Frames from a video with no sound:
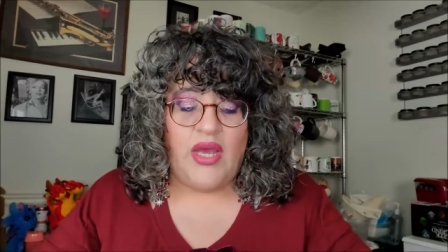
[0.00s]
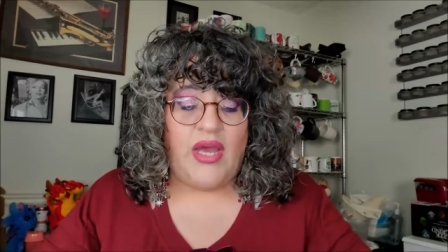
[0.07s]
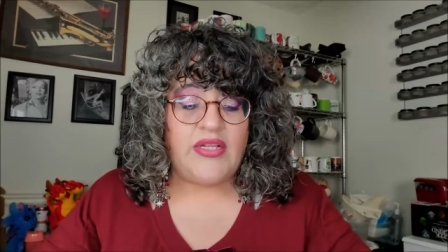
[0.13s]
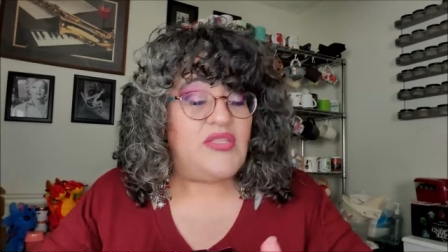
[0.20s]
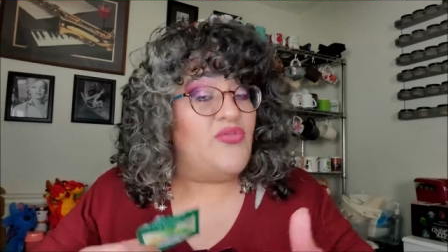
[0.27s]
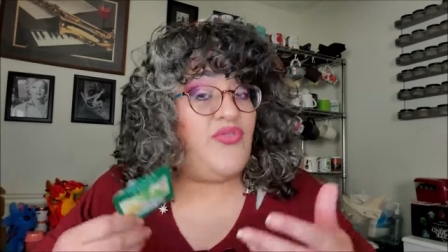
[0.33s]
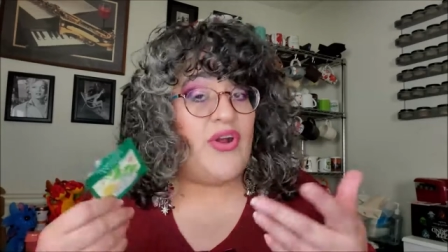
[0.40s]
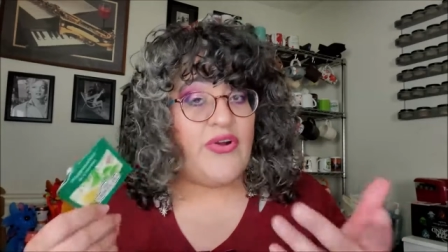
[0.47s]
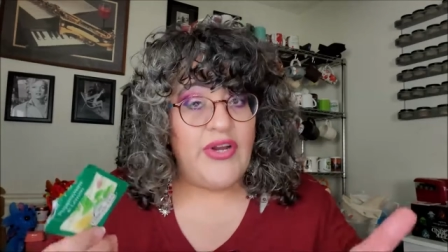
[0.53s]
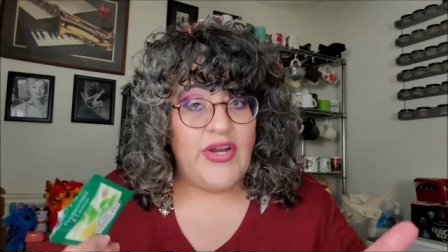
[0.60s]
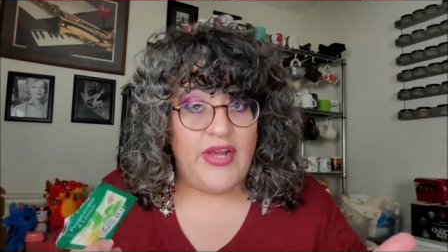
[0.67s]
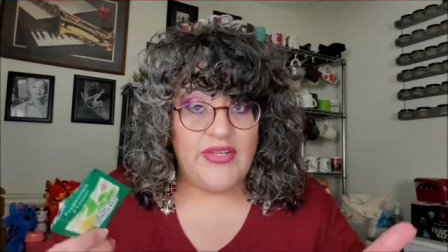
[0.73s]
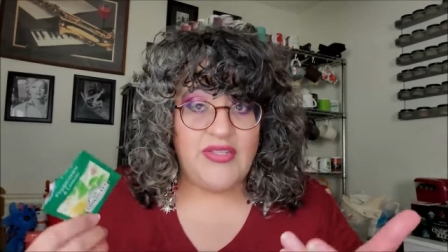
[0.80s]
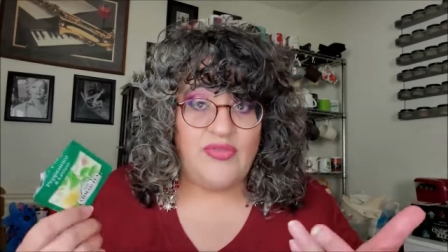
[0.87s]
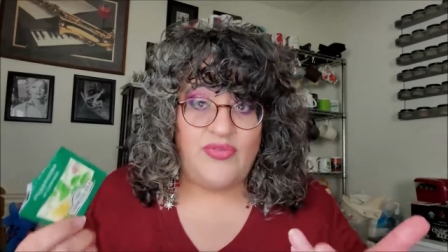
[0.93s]
It's very
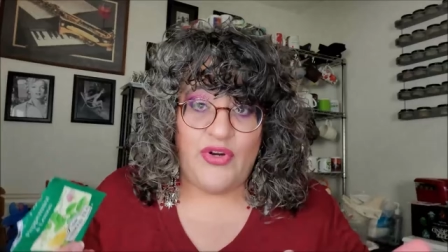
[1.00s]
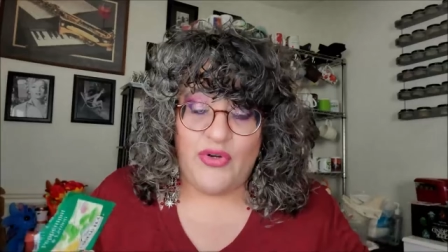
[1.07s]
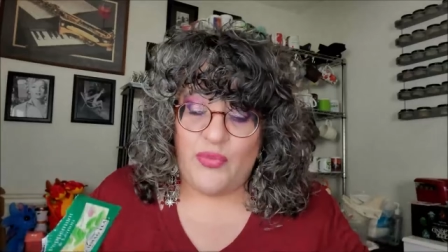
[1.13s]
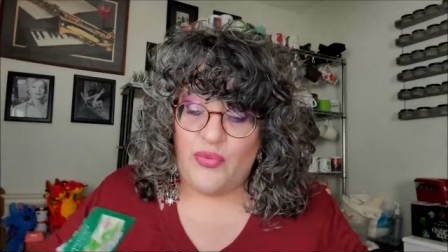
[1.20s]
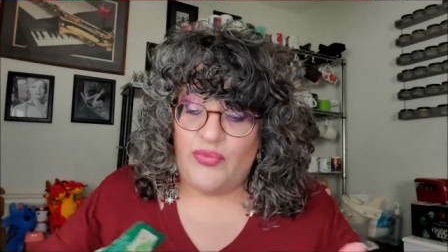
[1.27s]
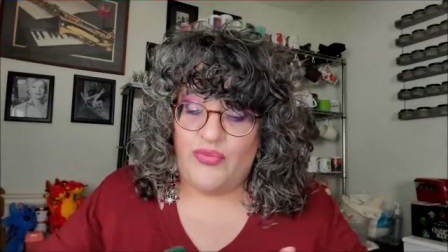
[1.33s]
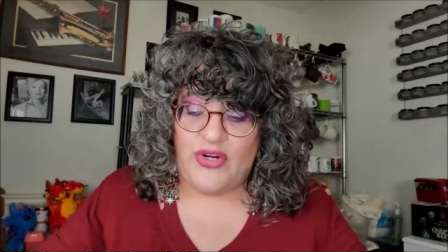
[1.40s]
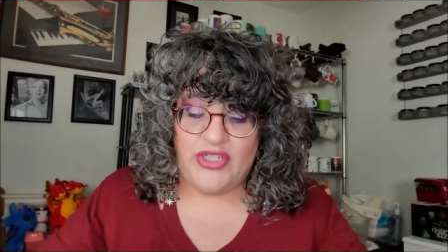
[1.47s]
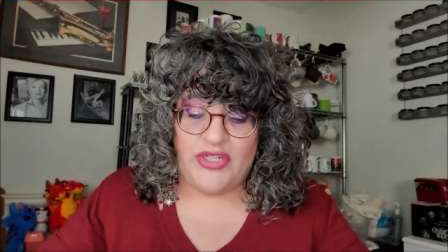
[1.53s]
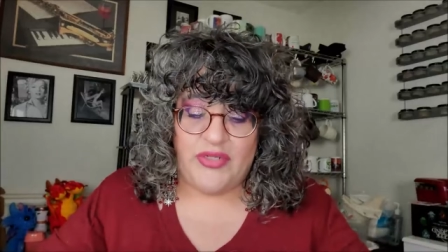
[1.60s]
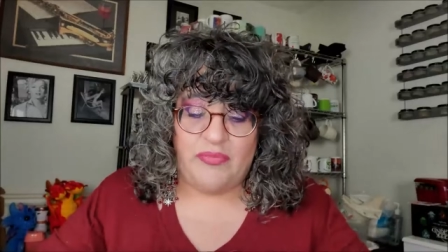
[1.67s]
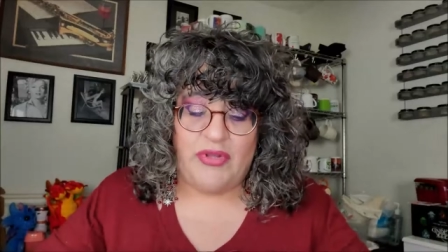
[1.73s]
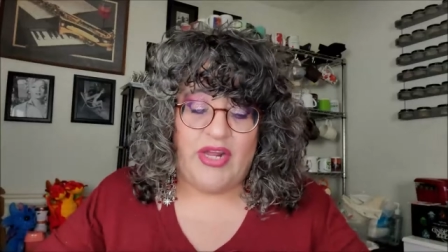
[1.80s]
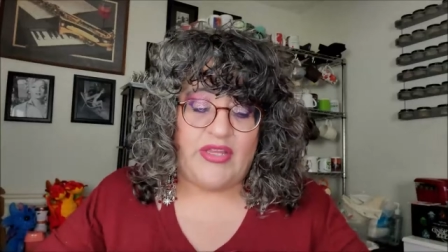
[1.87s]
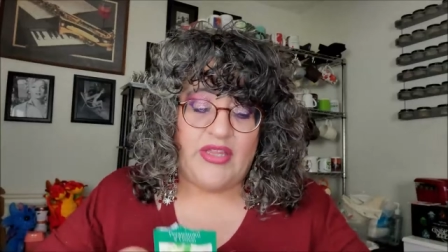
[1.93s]
nice and very
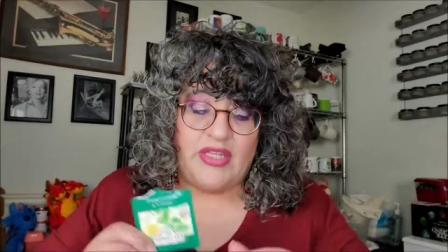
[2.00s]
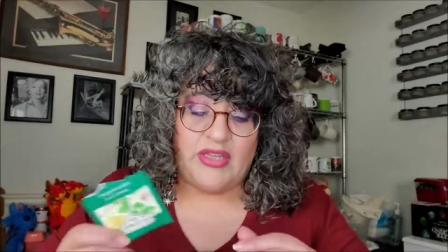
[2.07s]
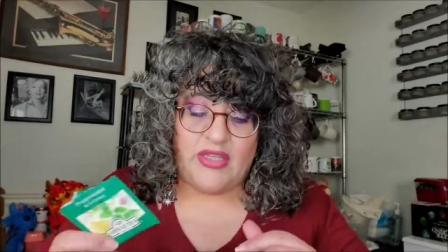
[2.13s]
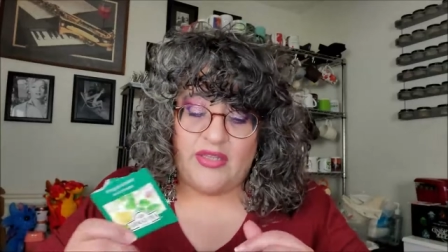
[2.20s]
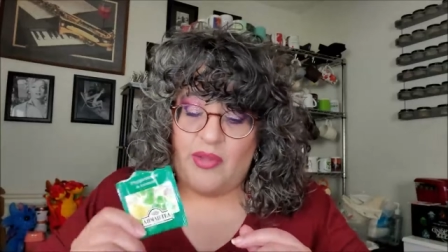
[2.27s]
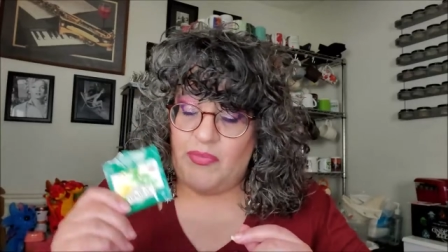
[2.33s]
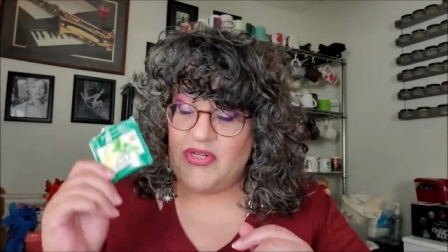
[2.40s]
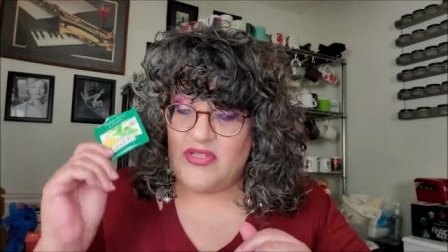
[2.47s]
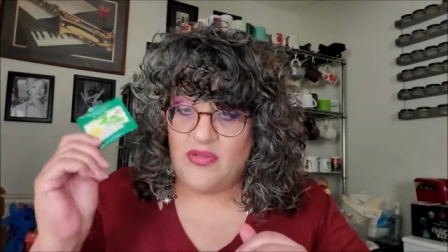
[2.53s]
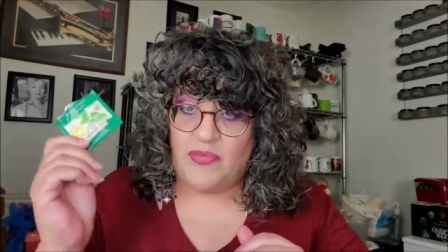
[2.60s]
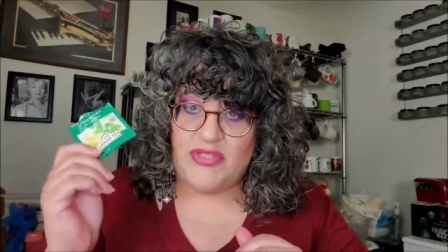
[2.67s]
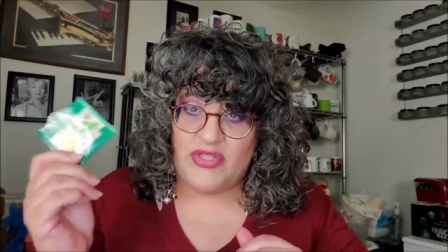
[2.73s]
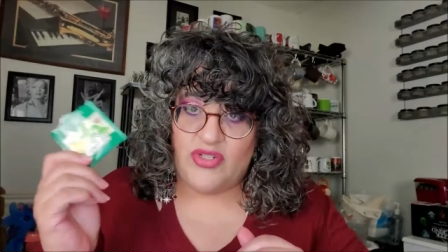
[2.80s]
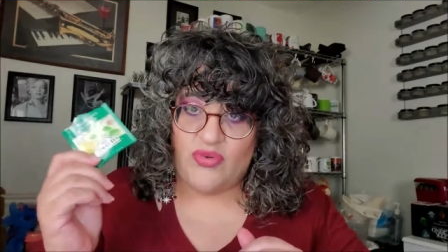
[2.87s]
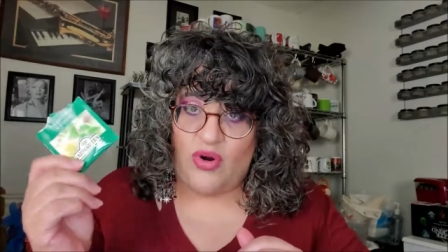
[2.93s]
refreshing, but I think the lemon is a
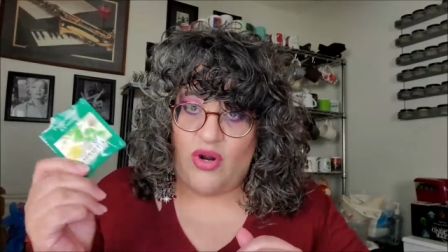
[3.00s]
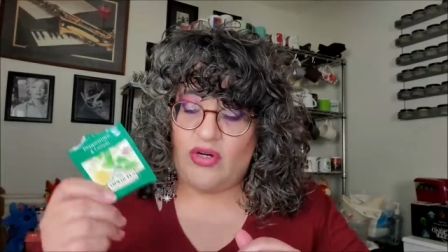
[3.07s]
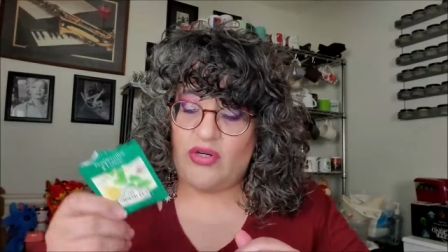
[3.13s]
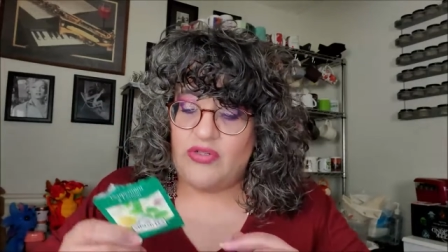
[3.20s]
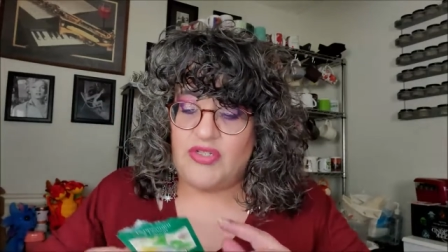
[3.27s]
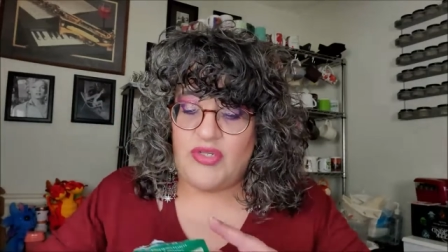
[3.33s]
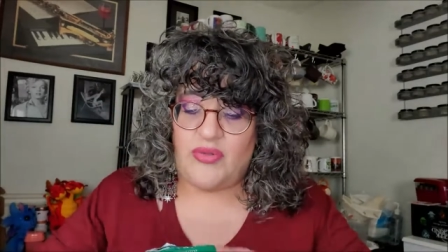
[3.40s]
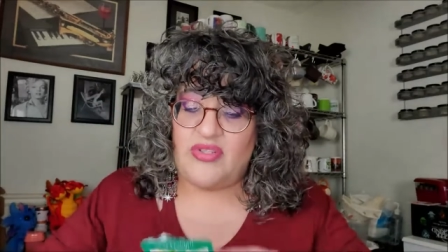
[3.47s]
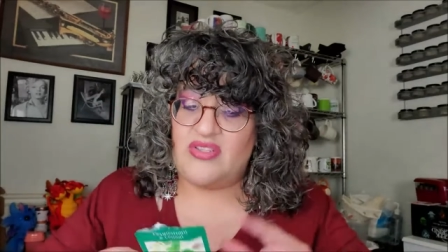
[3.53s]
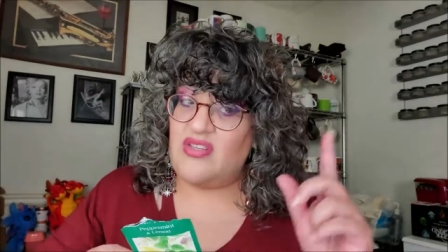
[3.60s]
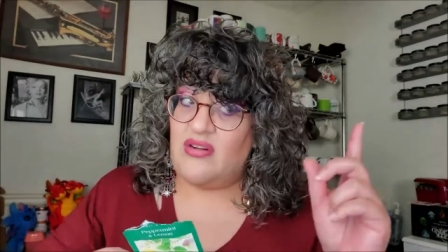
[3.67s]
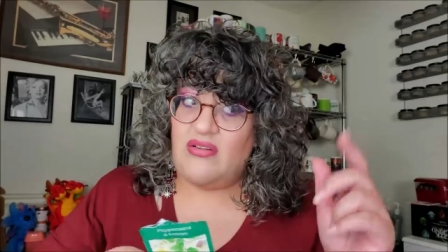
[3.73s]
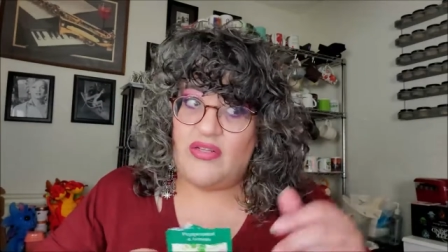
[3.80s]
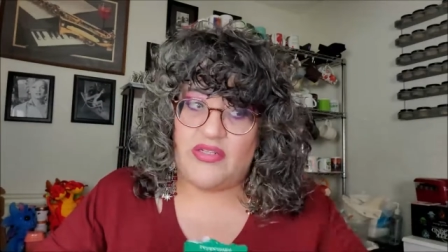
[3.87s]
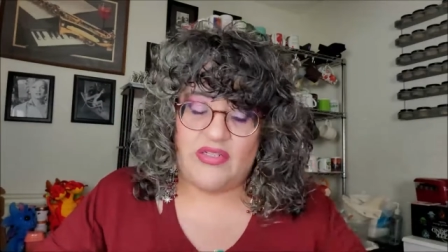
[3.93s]
bit stronger, so the
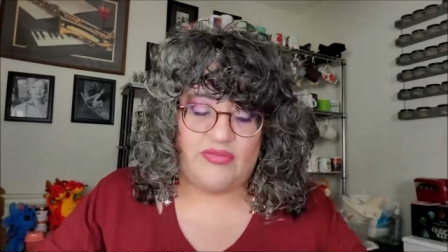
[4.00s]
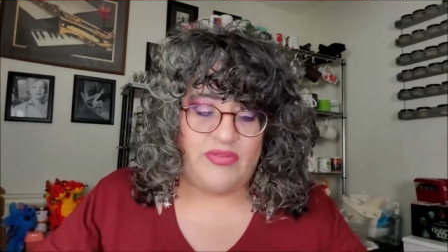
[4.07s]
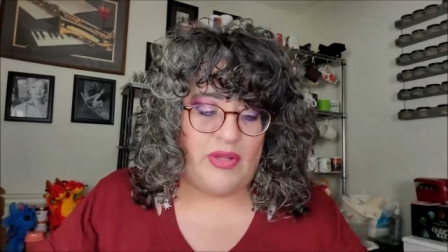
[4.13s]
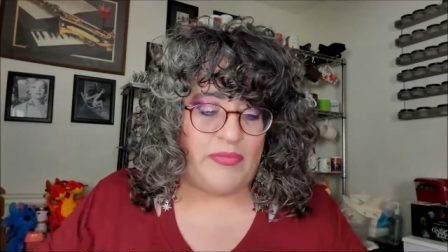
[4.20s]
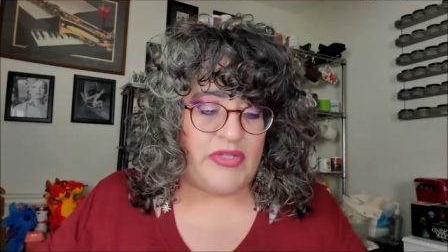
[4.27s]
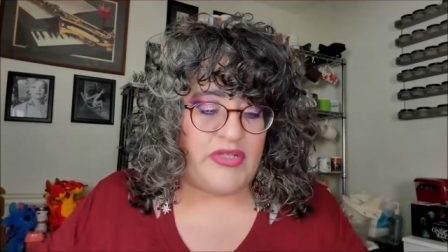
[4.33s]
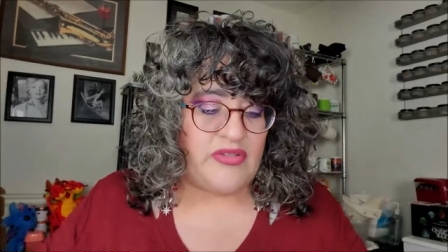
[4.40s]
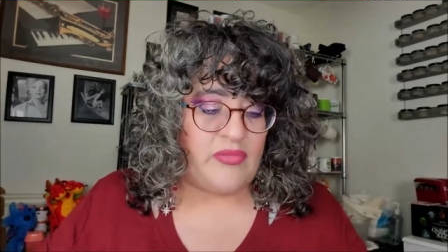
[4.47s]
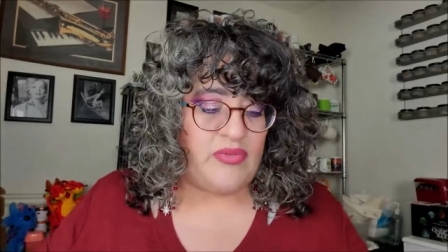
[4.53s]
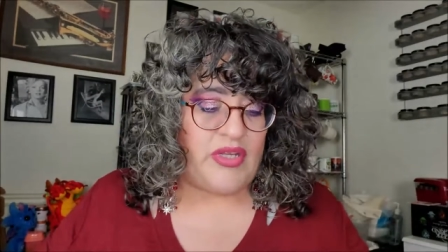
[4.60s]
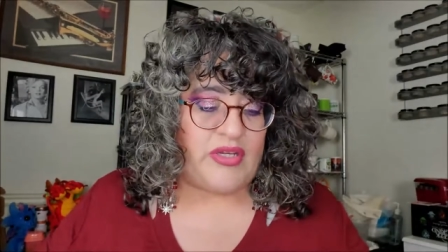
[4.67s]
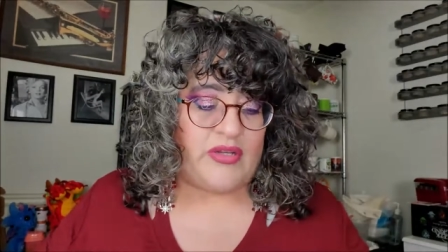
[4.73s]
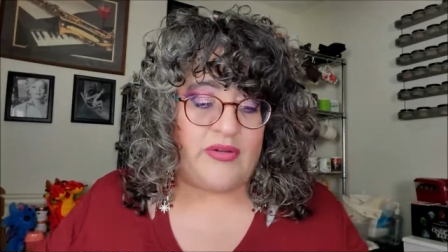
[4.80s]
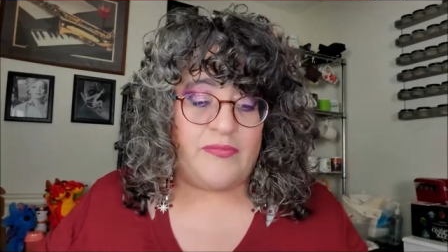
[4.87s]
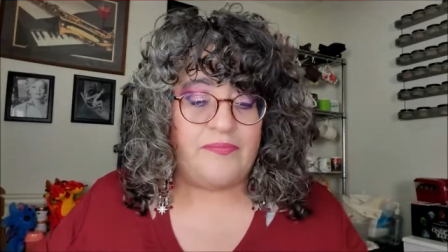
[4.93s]
subtle hint of lemon seems
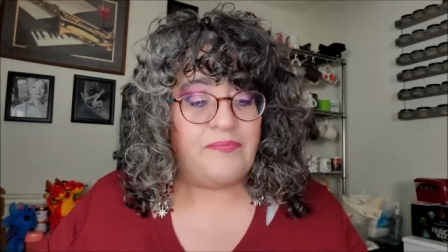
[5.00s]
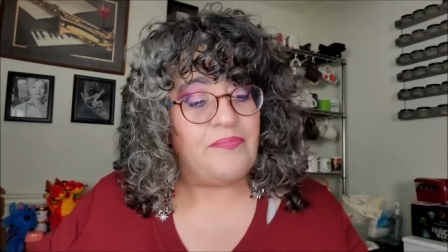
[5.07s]
like a